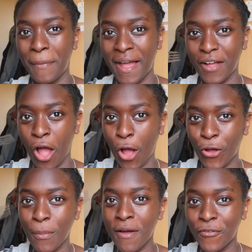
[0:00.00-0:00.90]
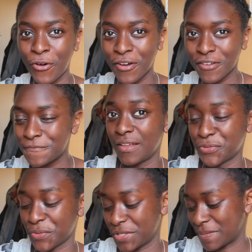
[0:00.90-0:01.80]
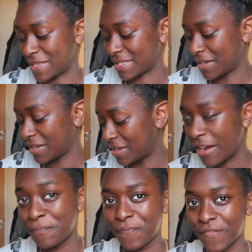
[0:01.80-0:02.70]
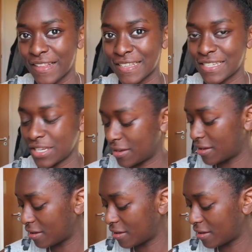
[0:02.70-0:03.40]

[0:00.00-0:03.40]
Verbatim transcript: I'm back. I got my fork. It was way too spicy. Alright, let's continue.